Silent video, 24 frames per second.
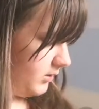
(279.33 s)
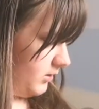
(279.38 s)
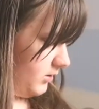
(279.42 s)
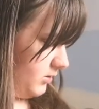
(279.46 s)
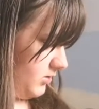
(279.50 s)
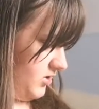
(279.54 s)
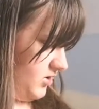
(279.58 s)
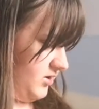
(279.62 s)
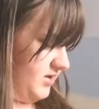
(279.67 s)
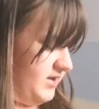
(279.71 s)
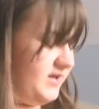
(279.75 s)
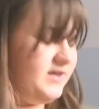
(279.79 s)

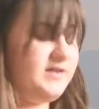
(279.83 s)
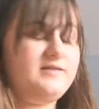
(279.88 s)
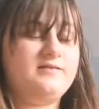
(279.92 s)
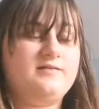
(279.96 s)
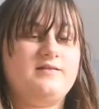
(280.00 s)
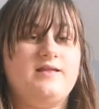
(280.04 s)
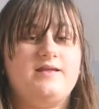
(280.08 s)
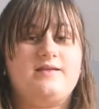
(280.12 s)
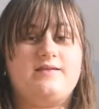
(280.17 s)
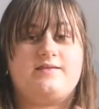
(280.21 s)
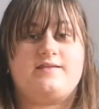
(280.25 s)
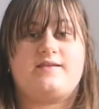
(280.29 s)
So now
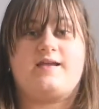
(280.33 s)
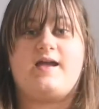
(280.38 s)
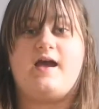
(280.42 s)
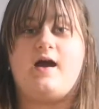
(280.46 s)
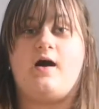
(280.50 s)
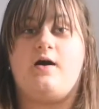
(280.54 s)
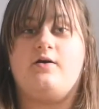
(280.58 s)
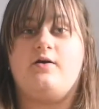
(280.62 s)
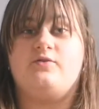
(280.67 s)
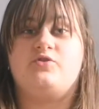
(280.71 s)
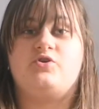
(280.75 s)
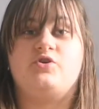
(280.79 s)
let's get
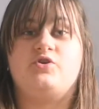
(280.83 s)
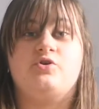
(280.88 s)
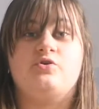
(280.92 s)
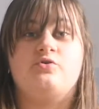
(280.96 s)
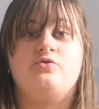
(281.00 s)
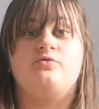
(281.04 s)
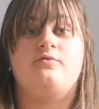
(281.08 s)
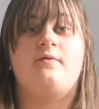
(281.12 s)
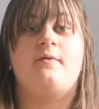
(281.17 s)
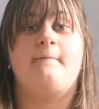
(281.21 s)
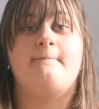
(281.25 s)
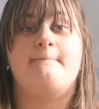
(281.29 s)
on
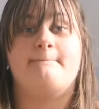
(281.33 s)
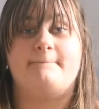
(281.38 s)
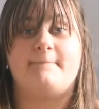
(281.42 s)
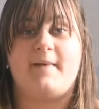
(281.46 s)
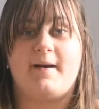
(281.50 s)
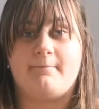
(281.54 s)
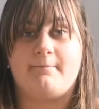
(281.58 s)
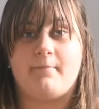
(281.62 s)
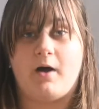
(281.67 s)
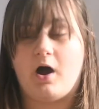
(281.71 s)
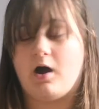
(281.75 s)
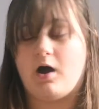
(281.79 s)
to my
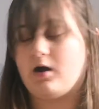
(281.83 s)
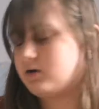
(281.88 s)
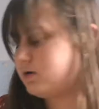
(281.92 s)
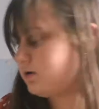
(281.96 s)
mock.